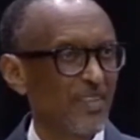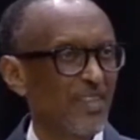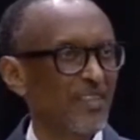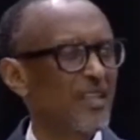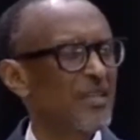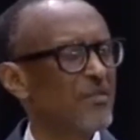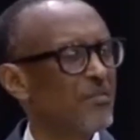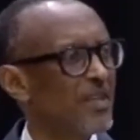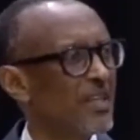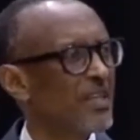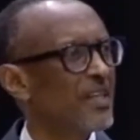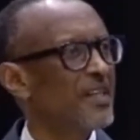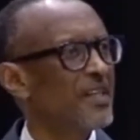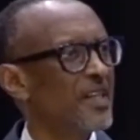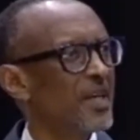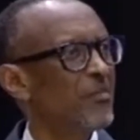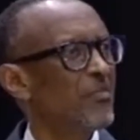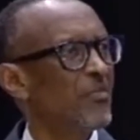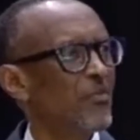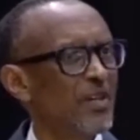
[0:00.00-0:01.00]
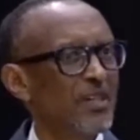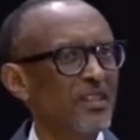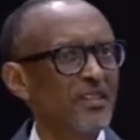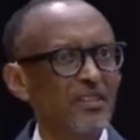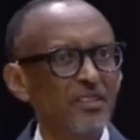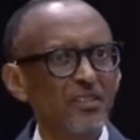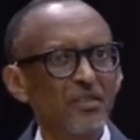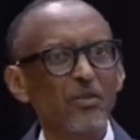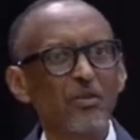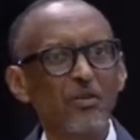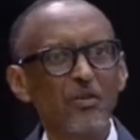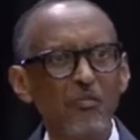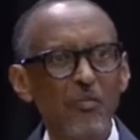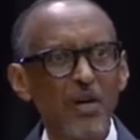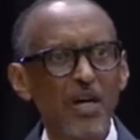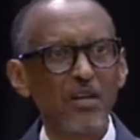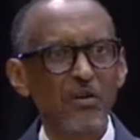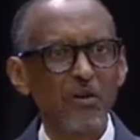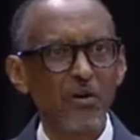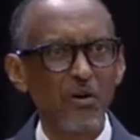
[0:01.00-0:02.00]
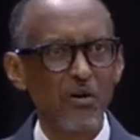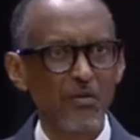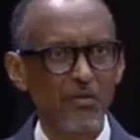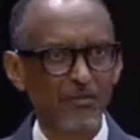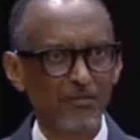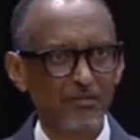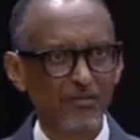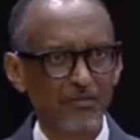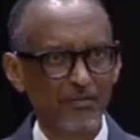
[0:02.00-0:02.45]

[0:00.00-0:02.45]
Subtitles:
They may end up wanting to go back home.